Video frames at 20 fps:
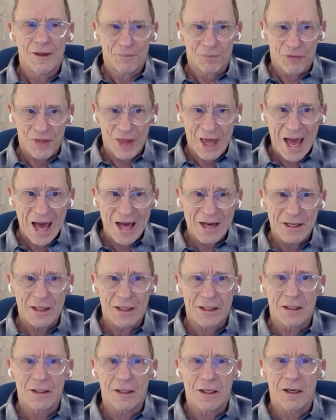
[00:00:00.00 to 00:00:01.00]
That
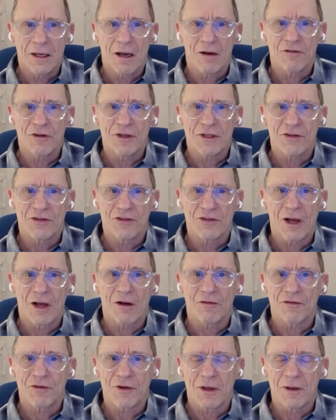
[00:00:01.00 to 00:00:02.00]
in and of
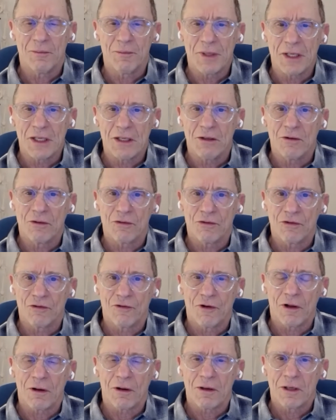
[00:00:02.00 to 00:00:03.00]
itself can be
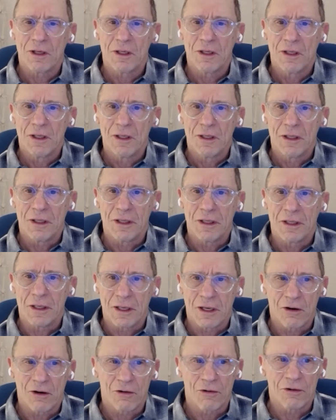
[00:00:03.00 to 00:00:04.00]
useful. It
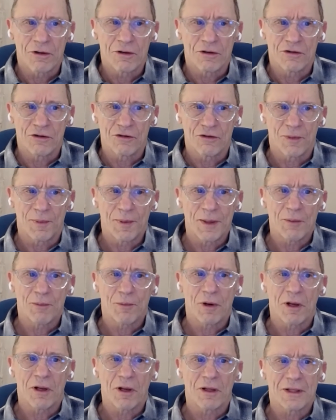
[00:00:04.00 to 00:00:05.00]
encourages
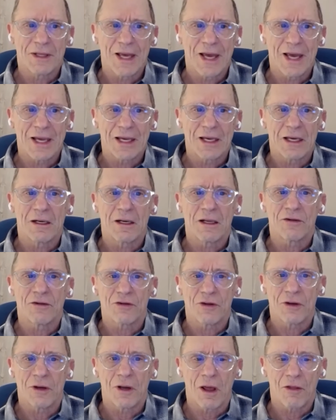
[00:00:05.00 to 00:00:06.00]
people to take it
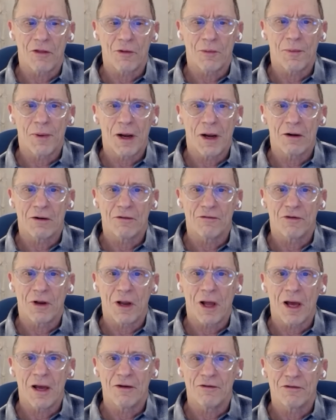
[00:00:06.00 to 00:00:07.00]
as another part of
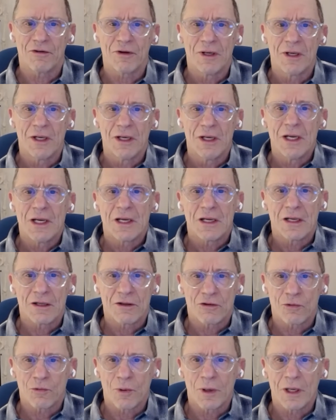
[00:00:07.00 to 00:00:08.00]
life.
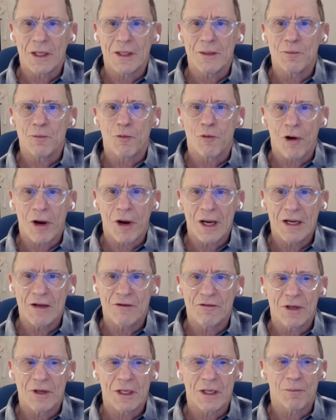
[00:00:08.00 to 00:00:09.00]
It's really
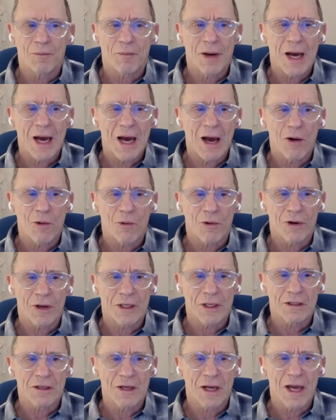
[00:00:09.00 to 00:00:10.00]
brave and
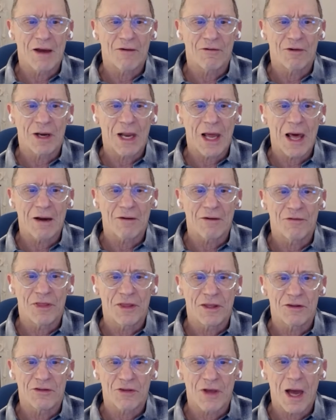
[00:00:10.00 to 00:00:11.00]
empowering to have a lot of
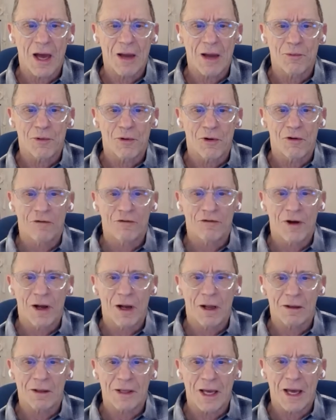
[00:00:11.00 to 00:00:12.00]
these
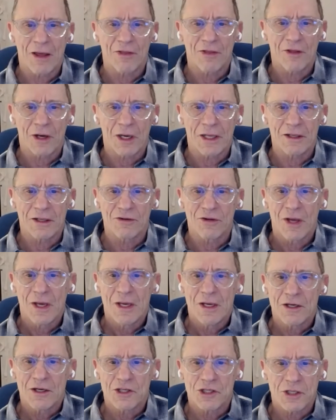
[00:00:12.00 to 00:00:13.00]
high-profile athletes
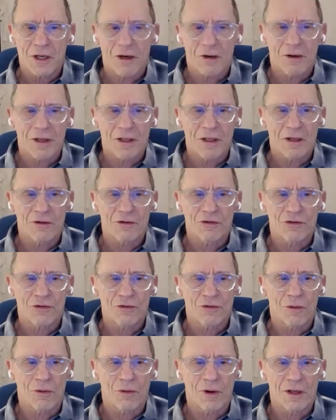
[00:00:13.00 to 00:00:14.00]
sharing their
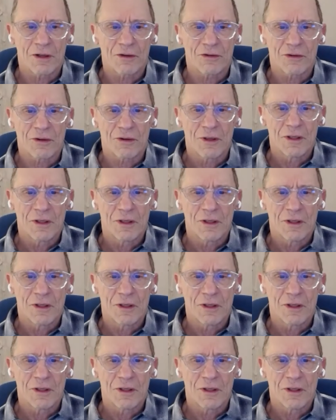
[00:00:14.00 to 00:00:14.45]
stories.